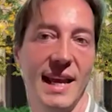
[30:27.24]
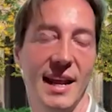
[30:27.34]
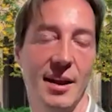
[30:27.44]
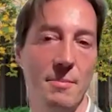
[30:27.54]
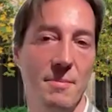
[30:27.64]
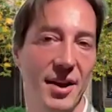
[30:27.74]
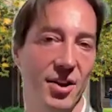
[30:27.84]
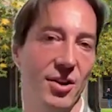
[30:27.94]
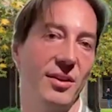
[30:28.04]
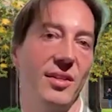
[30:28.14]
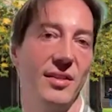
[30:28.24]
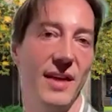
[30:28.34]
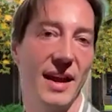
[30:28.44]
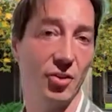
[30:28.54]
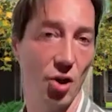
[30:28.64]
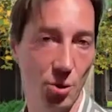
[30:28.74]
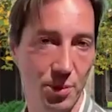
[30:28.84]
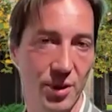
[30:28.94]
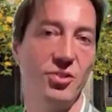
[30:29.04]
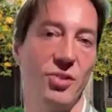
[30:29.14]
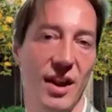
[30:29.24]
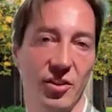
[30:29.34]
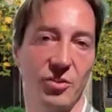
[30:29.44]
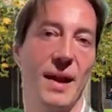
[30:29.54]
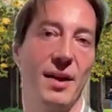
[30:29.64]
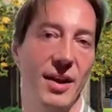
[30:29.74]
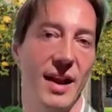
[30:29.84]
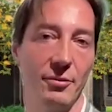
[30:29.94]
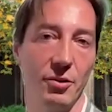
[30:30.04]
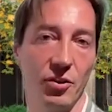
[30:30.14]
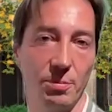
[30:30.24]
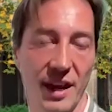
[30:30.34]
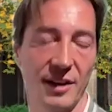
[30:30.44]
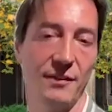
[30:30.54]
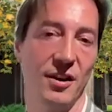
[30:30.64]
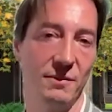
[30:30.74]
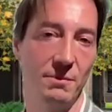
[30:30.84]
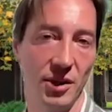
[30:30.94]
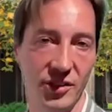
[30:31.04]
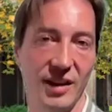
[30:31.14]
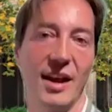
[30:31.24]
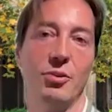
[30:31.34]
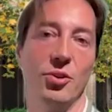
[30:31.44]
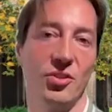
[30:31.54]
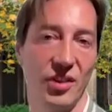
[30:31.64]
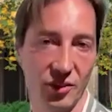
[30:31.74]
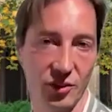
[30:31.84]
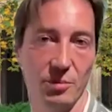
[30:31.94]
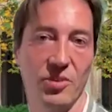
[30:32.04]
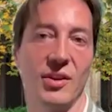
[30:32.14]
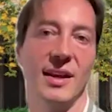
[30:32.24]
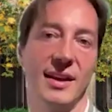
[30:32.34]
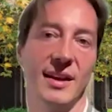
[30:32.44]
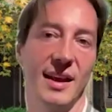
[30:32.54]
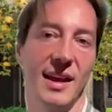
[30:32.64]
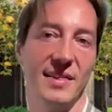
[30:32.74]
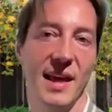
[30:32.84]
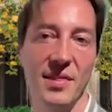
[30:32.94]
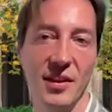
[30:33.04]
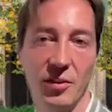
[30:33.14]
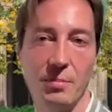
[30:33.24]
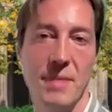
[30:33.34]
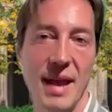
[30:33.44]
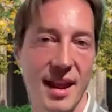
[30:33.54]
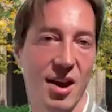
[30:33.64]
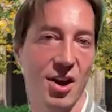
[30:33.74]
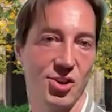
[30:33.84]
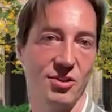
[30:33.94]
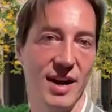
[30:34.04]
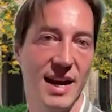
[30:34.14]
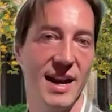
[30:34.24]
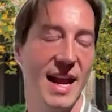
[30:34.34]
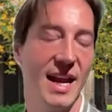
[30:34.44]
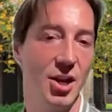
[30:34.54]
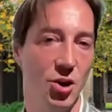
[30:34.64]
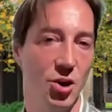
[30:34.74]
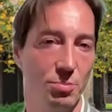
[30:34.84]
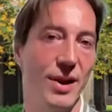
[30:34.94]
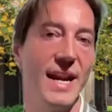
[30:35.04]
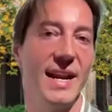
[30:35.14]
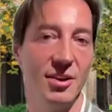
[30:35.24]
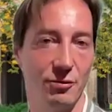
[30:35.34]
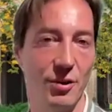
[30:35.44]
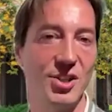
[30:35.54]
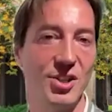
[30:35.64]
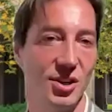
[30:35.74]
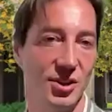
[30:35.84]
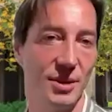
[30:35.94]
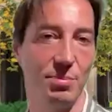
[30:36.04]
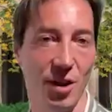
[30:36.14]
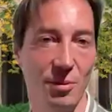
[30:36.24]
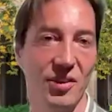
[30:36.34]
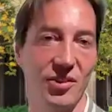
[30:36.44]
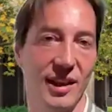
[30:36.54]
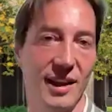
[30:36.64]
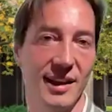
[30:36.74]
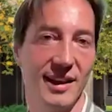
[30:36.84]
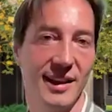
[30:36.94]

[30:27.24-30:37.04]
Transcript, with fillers: in a manner that is open, transparent, and respectful of multilateral systems, then this may usher in a new breed of regional diplomacy.